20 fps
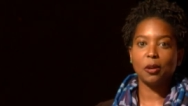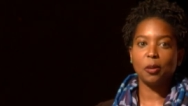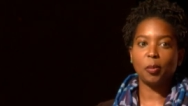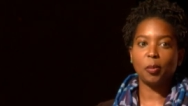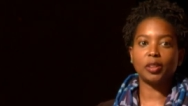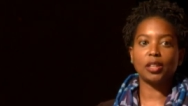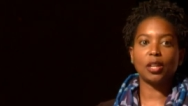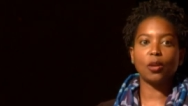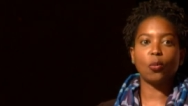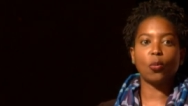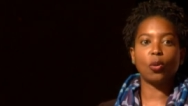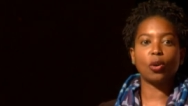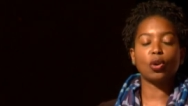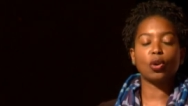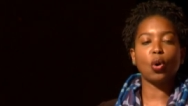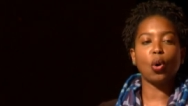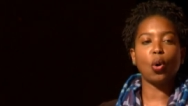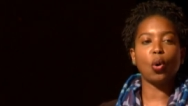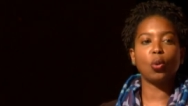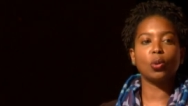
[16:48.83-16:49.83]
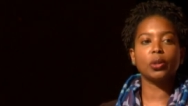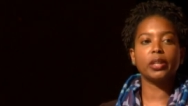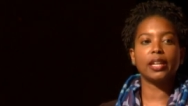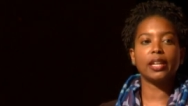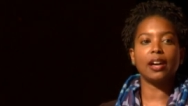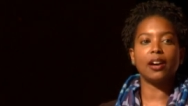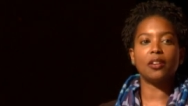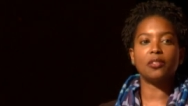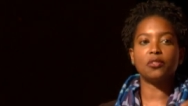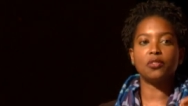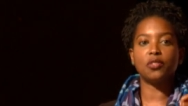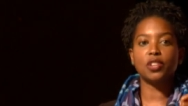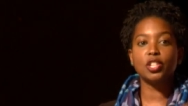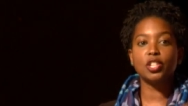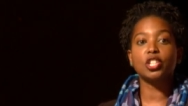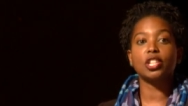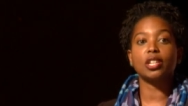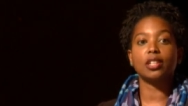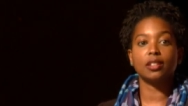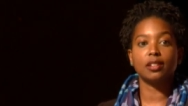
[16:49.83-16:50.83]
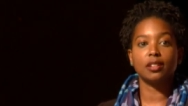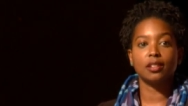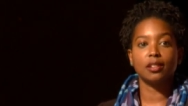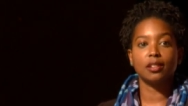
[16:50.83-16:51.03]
But they weren't holding a vision